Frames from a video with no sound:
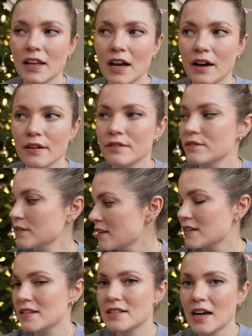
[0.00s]
love the
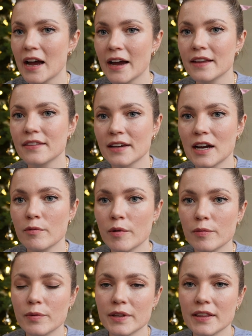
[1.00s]
design. They come
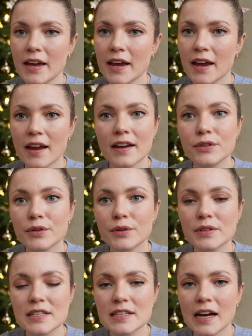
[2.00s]
up with a new
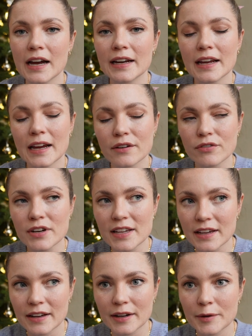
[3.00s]
design every
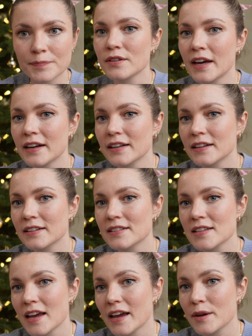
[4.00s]
year, so that
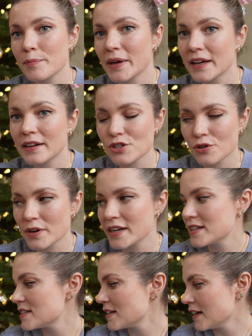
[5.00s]
is a big
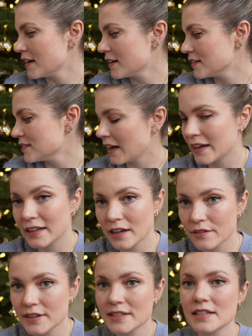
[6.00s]
treat and I
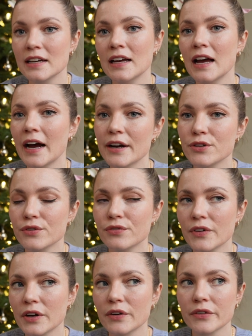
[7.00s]
love it. I do
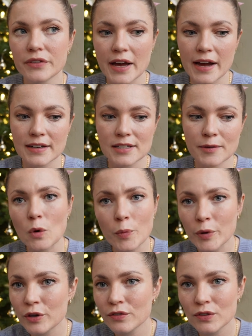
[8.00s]
feel that four
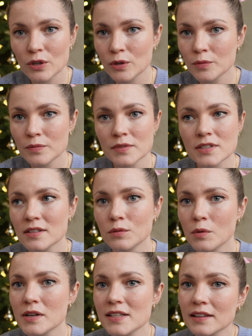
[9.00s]
perfumes
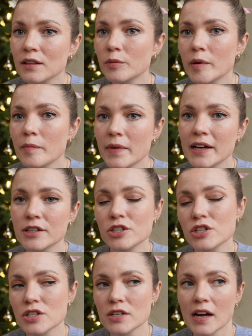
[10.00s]
was a little bit
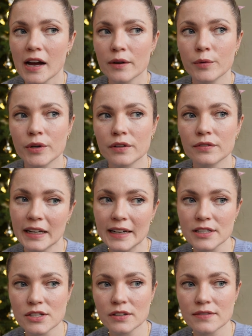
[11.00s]
much. I would have
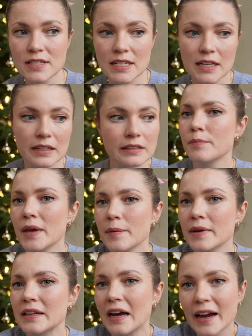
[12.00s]
liked to have seen
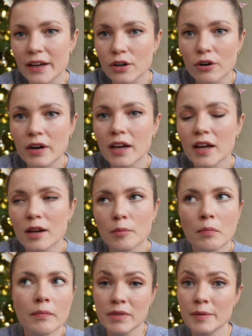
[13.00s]
maybe an eye
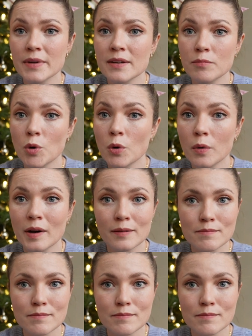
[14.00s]
cream, maybe more